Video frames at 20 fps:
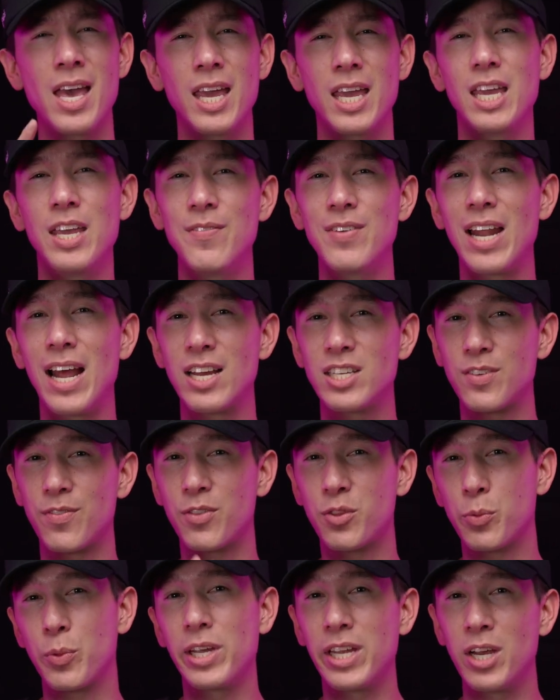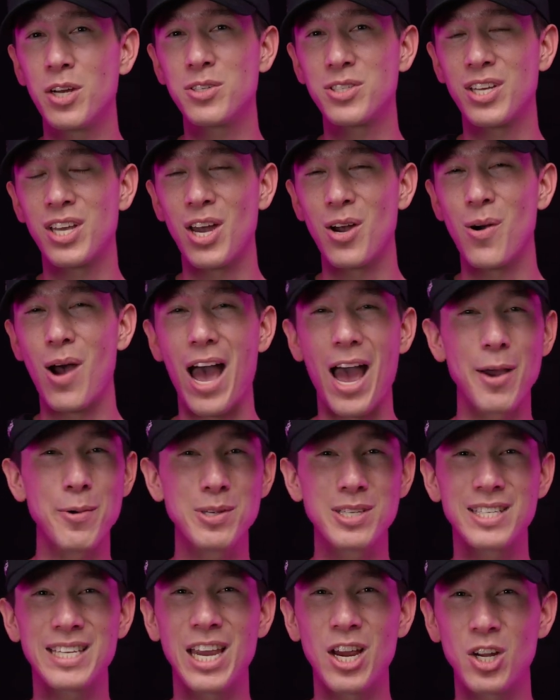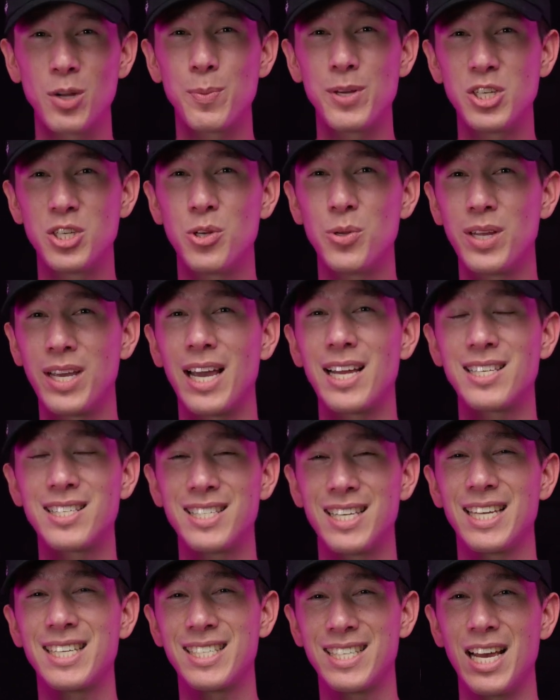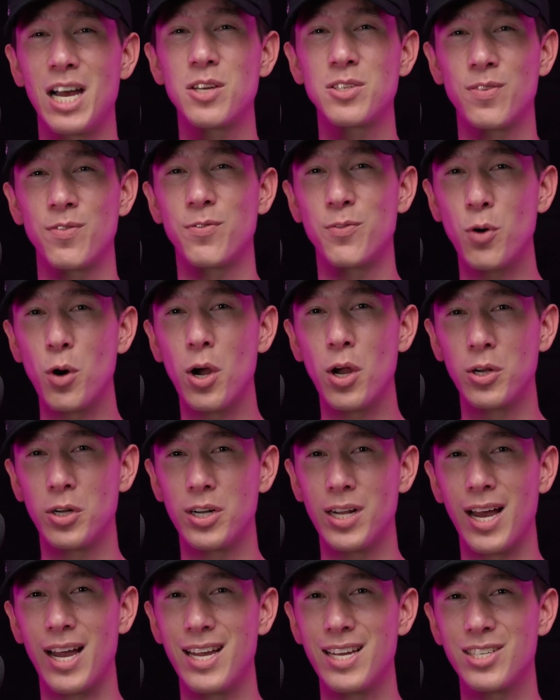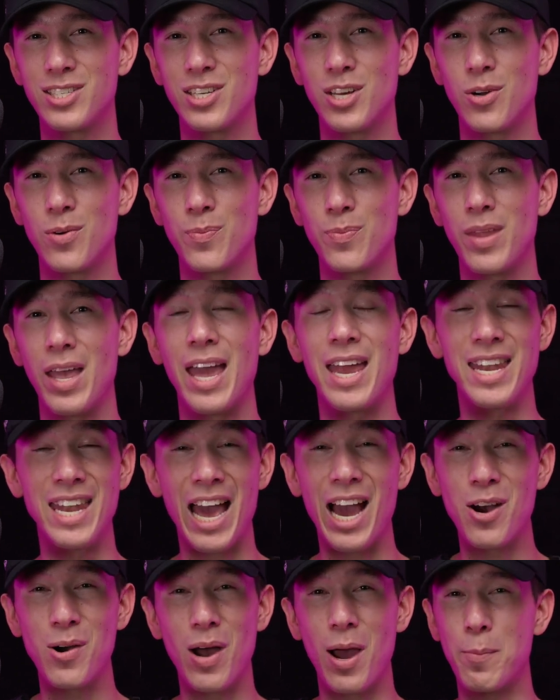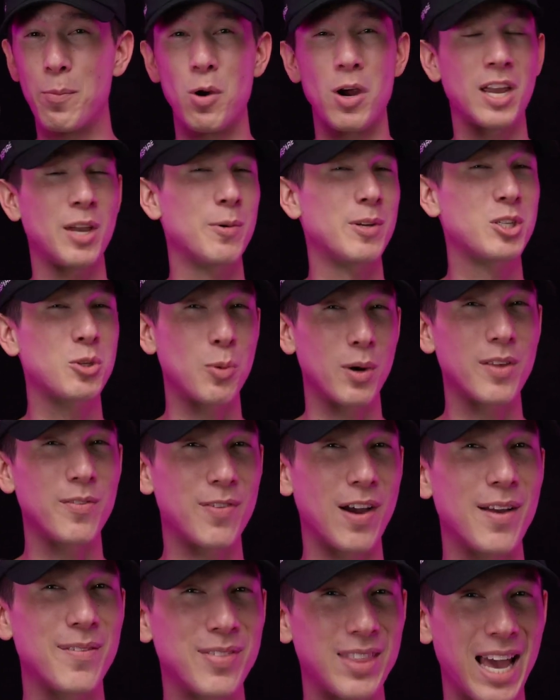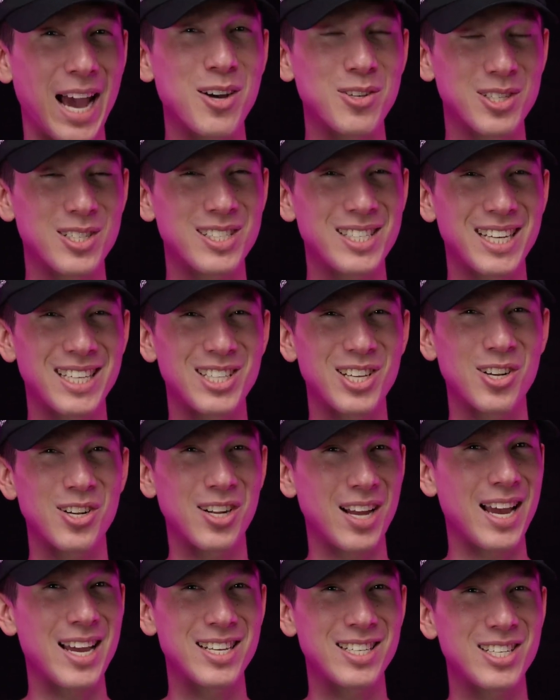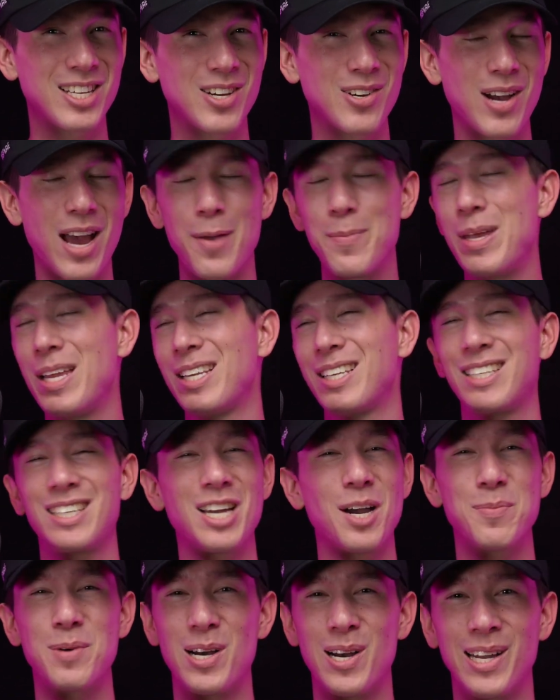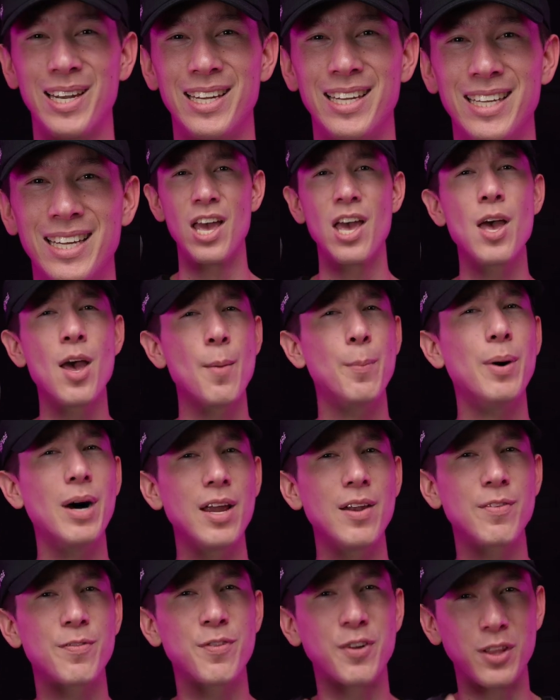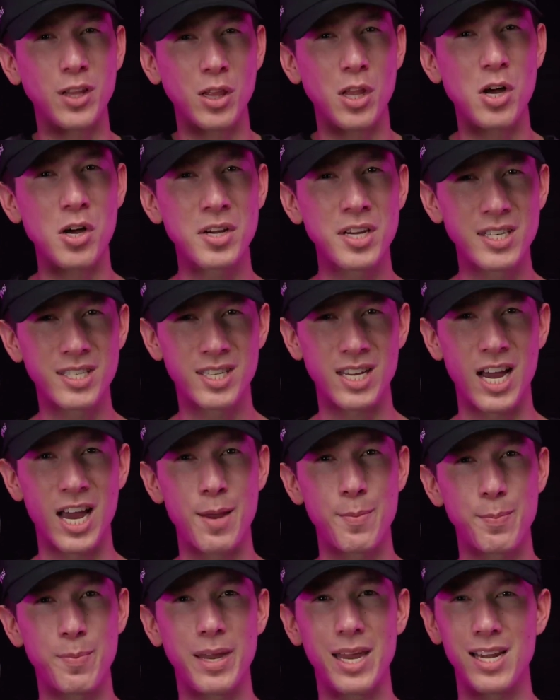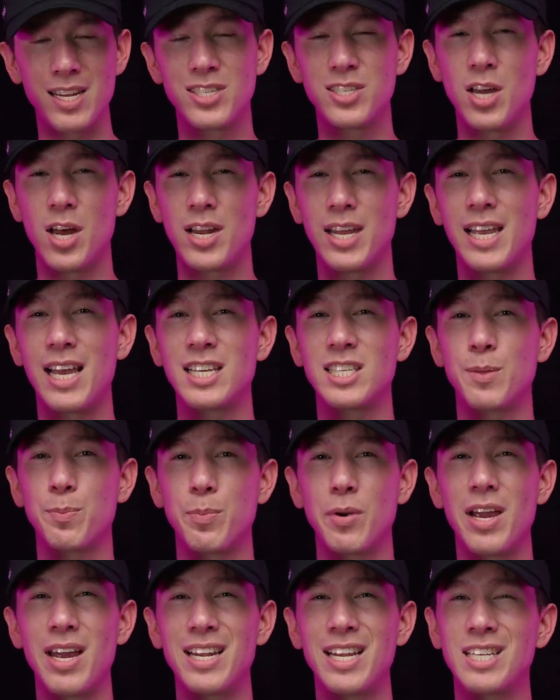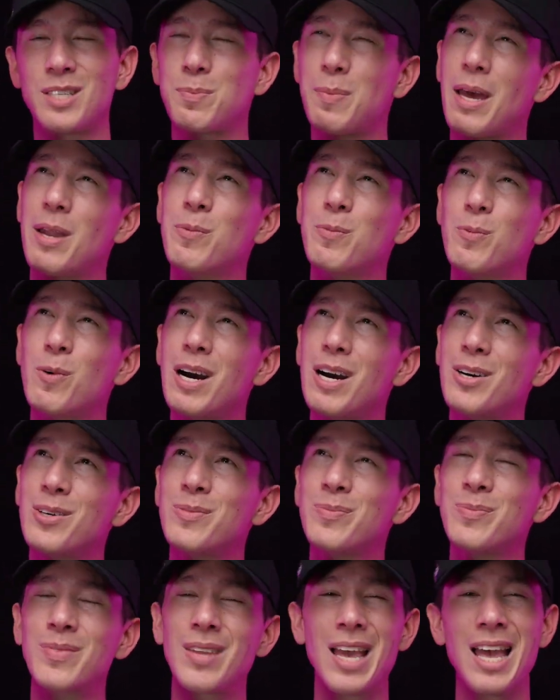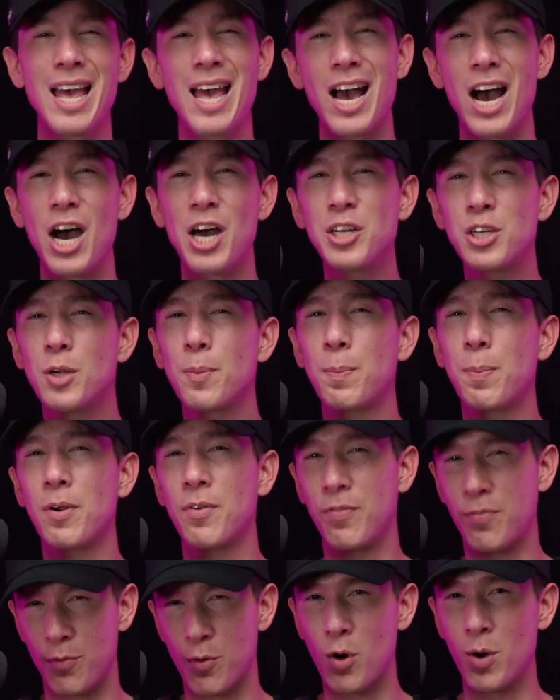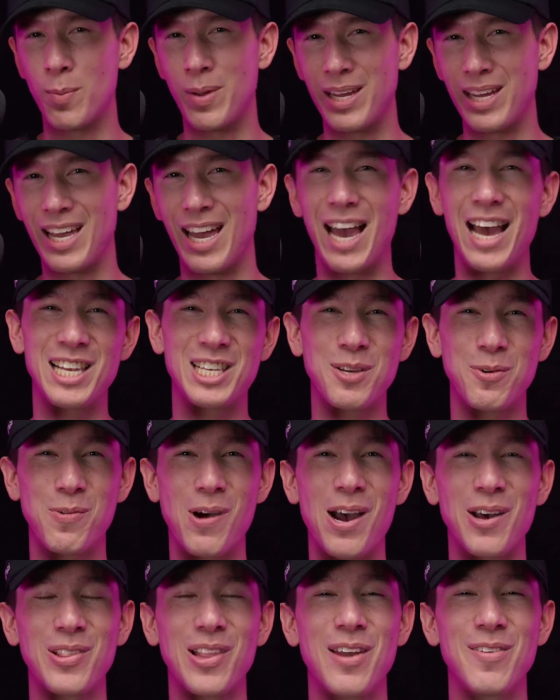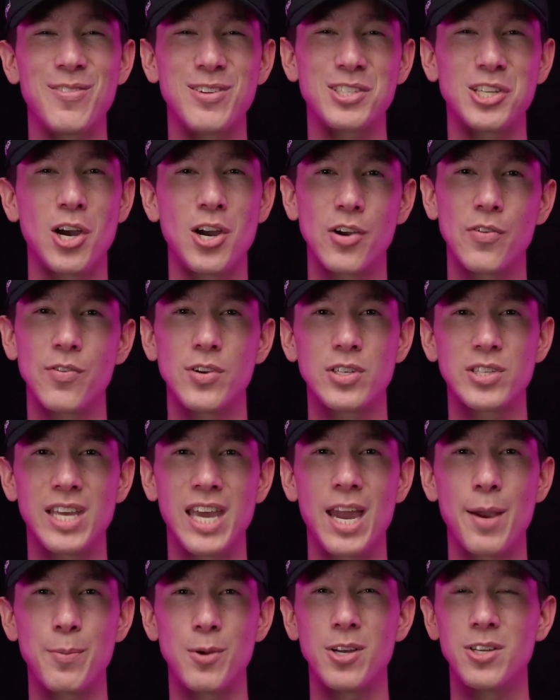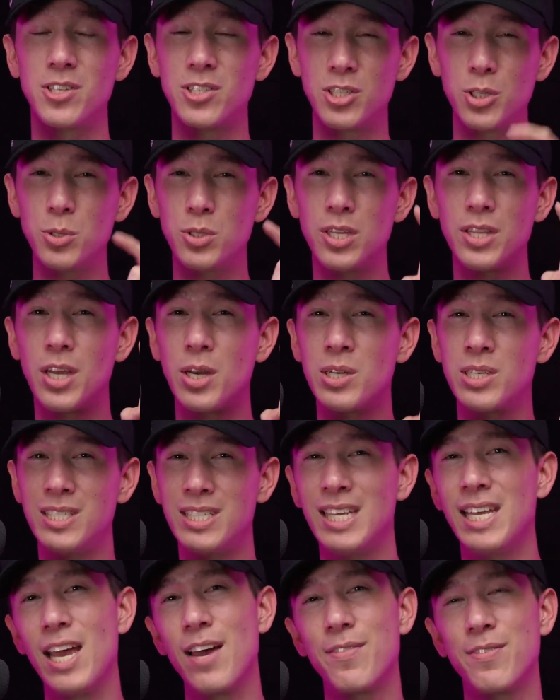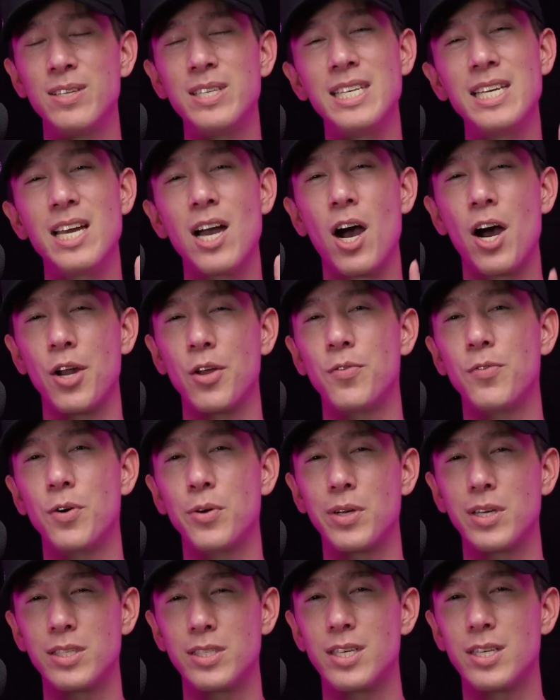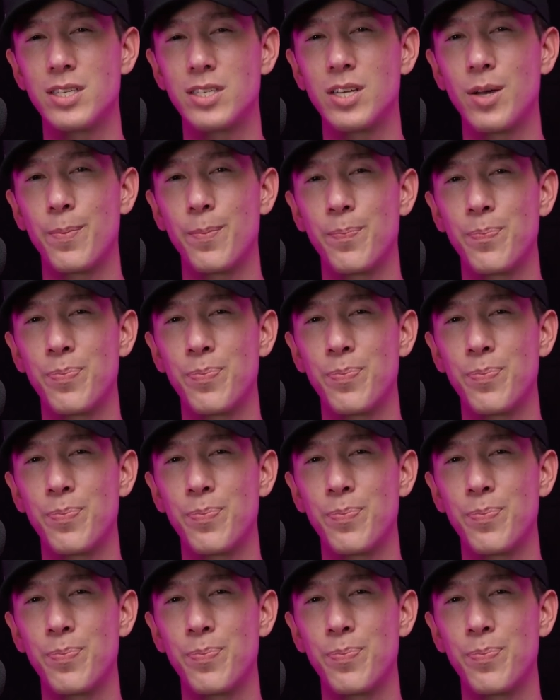Even as of 3 years ago, I was scared to be shooting at 6,400 ISO. And now I'm working with 25,600 ISO? I mean, come on. But for the longest time, Panasonic as a brand has been, well, underperforming as a wildlife photographer's camera due to their DFD autofocus system.